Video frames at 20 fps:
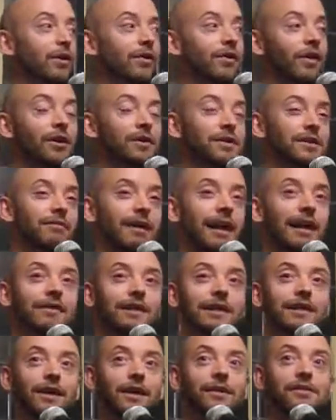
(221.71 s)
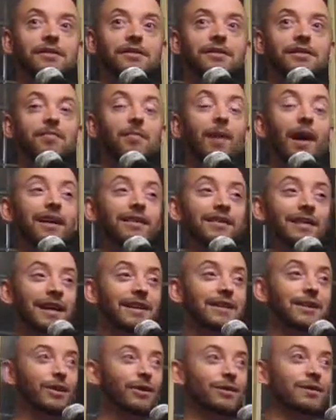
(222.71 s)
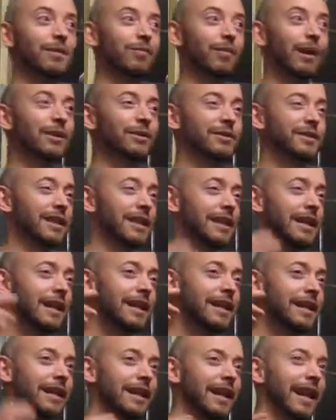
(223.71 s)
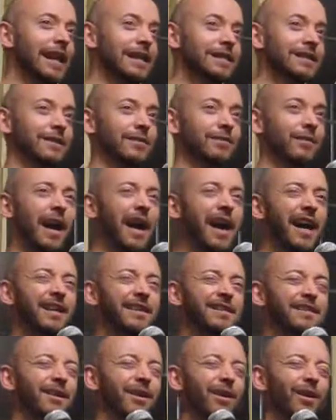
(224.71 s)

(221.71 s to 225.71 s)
but those around it don't suspect that dog's about to lay some eggs.